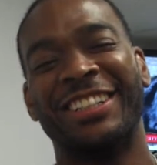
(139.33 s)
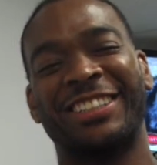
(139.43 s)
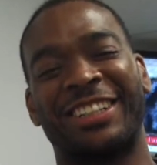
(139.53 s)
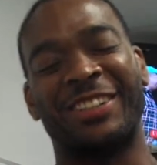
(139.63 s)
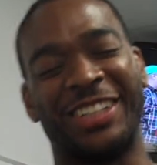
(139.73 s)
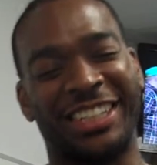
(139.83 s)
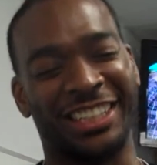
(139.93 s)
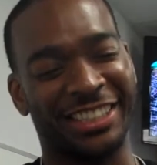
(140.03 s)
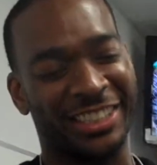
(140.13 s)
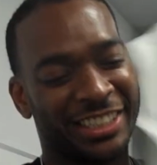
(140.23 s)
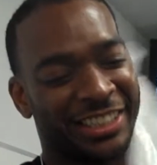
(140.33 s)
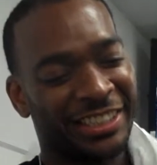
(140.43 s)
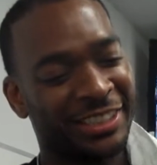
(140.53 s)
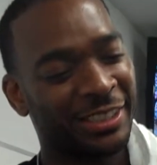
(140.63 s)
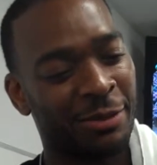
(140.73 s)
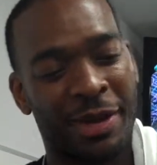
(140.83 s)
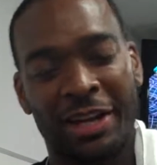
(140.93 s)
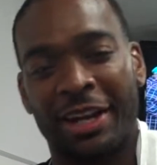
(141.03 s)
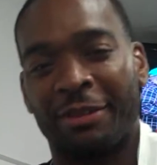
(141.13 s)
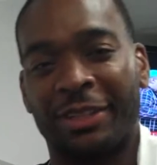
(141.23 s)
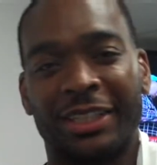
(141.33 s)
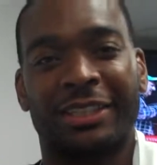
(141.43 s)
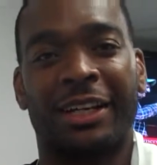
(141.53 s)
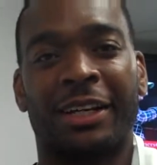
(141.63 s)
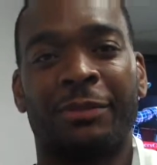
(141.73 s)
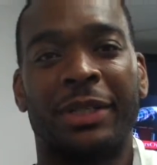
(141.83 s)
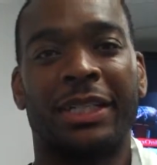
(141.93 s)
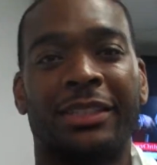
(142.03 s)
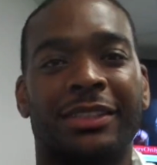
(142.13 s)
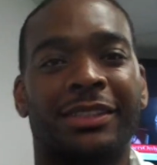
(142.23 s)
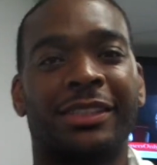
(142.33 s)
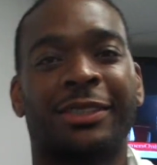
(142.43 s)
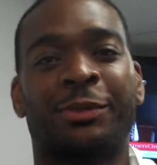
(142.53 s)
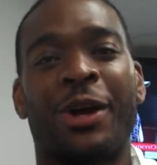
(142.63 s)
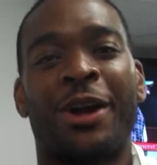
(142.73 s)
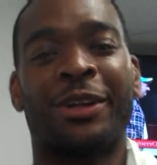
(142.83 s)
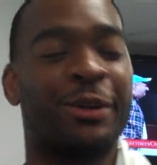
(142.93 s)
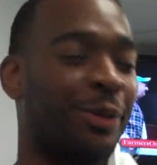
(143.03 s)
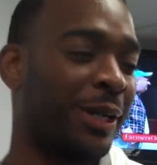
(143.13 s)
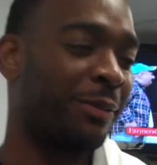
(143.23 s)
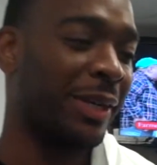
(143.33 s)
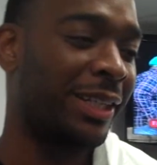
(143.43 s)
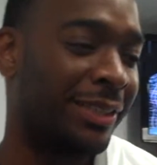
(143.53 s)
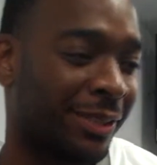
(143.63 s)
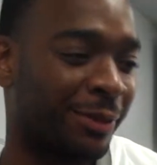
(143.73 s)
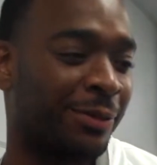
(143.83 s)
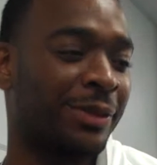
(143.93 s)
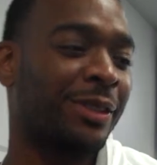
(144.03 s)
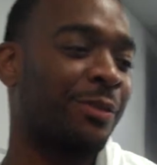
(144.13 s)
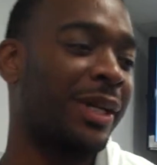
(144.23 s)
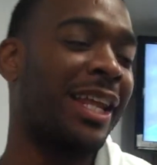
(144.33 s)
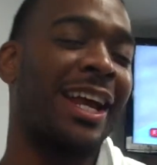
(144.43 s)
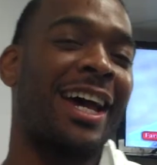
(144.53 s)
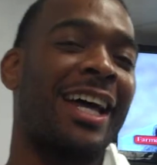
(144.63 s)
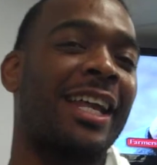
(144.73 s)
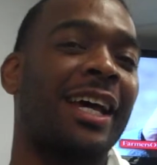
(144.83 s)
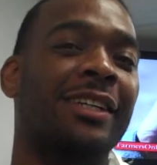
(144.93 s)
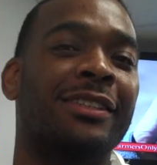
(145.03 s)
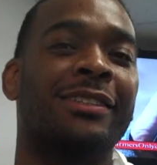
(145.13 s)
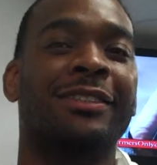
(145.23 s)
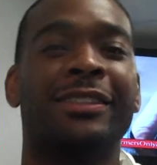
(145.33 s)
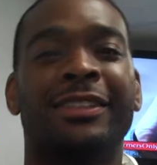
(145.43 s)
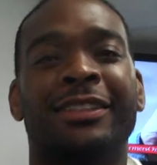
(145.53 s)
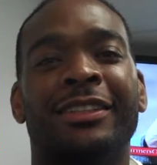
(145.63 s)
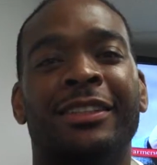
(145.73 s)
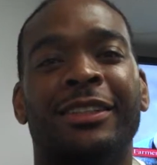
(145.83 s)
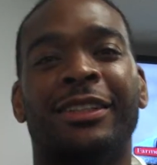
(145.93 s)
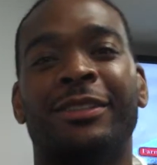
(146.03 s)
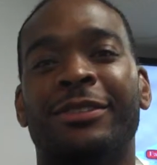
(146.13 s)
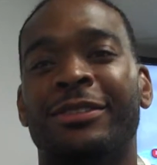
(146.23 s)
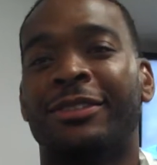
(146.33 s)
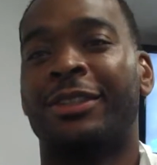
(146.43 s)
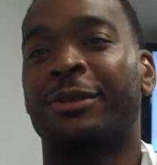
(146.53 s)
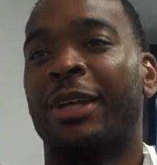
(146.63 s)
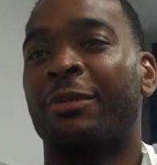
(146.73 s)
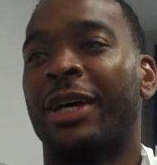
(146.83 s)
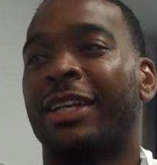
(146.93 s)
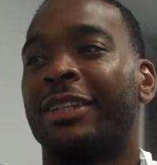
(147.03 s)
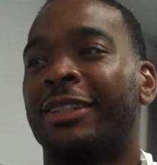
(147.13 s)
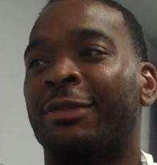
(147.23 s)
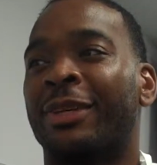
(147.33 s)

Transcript: So, just come out here and have a good time, man, and just get some cardio in, man. It's gonna be a lot of highlights, you know. Tune in, might get some